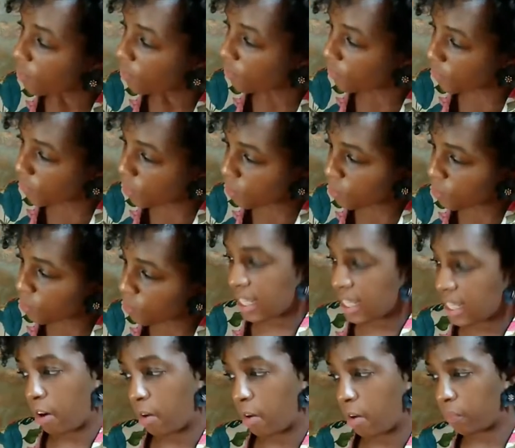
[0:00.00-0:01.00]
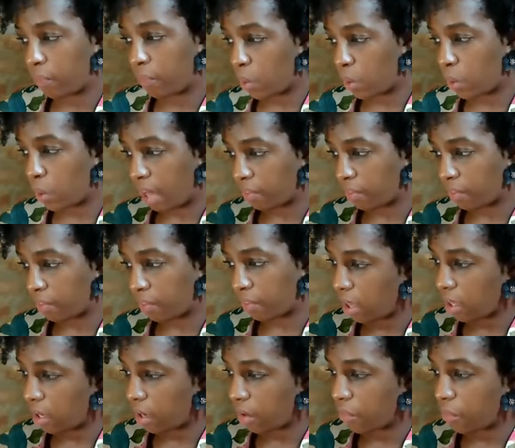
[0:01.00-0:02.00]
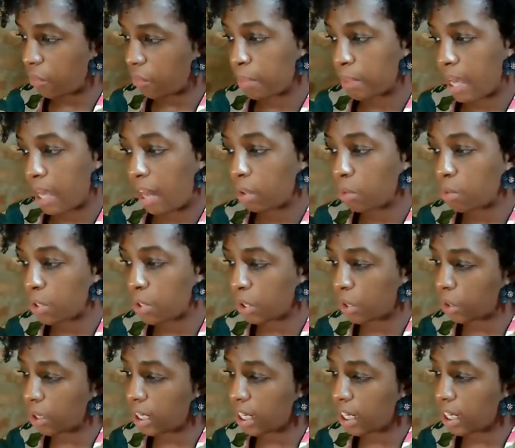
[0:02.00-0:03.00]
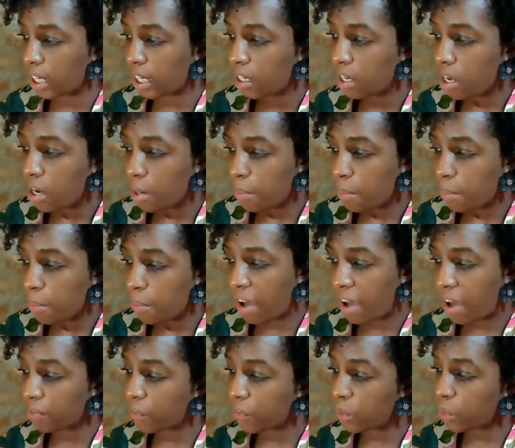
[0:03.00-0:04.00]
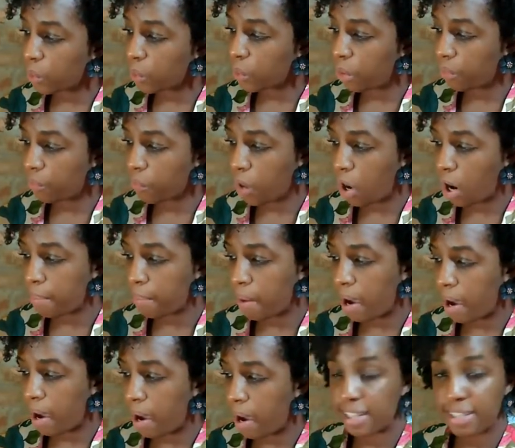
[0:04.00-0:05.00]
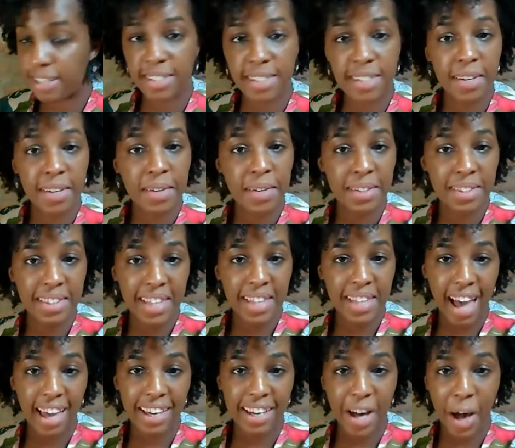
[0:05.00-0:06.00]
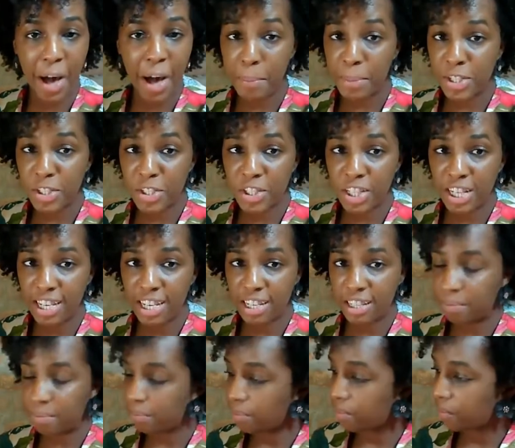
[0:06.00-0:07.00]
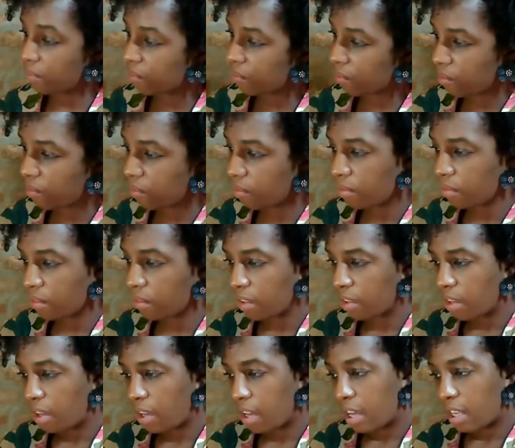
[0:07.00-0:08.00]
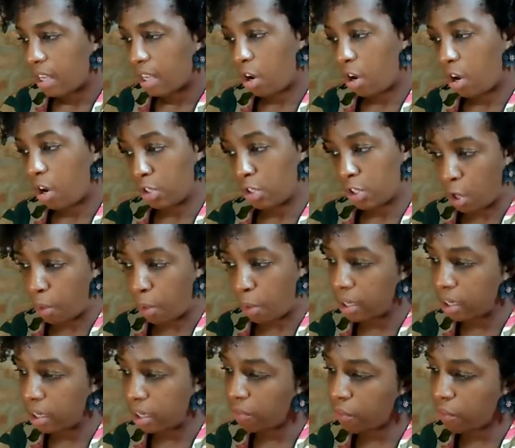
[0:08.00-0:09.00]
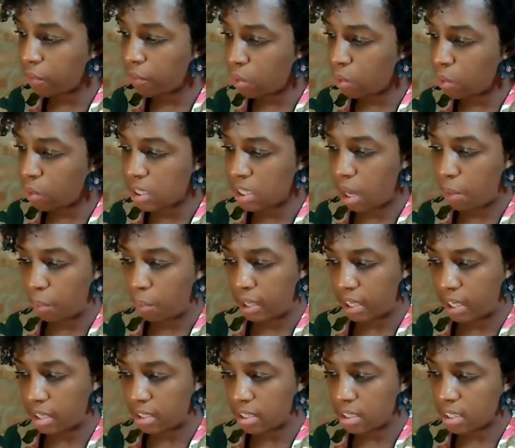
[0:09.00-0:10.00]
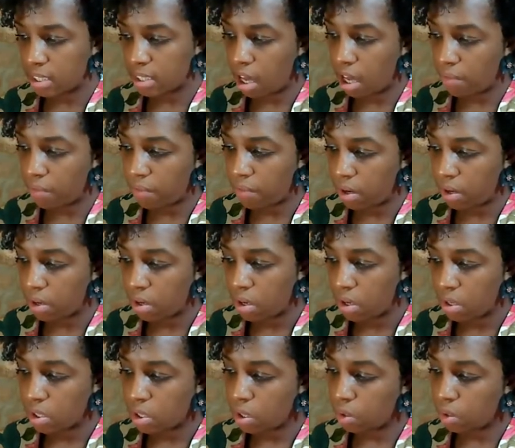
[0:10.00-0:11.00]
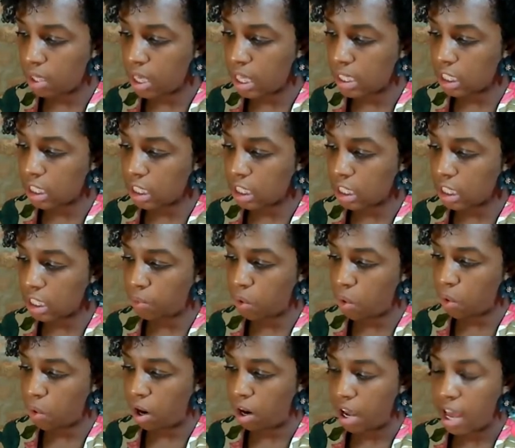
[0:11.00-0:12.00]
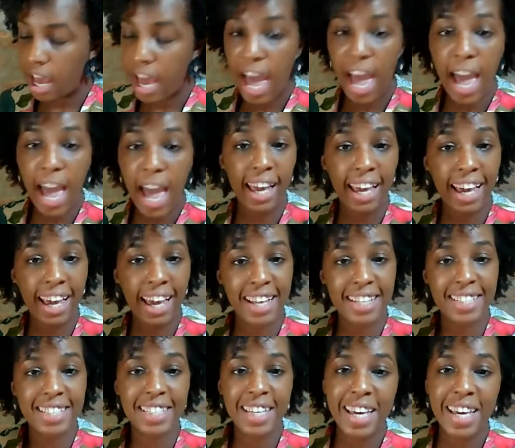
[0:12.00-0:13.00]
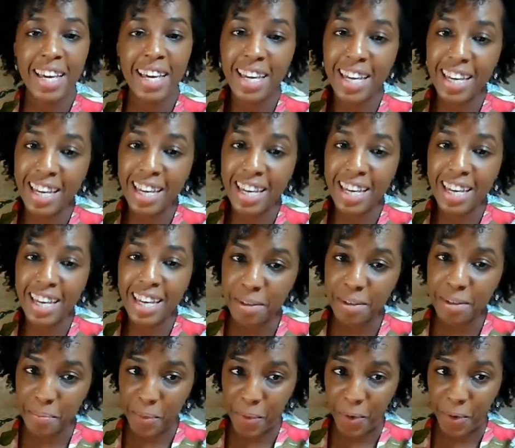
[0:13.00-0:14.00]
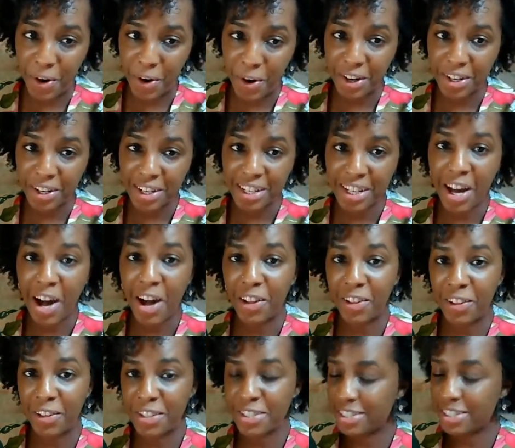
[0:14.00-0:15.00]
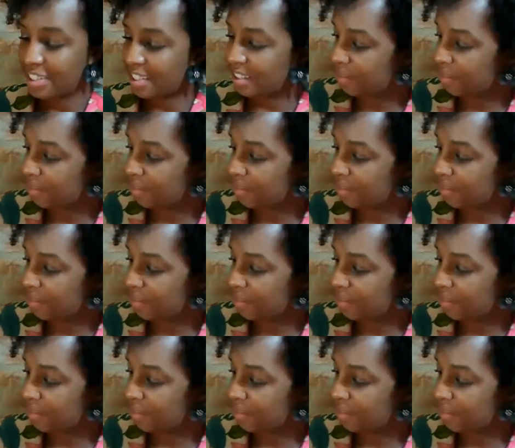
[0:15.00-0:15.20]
Foods that are full of color from yellow to green provide fuel for our bodies, like a machine. There are so many foods that we can discover, so let's explore and eat more colors.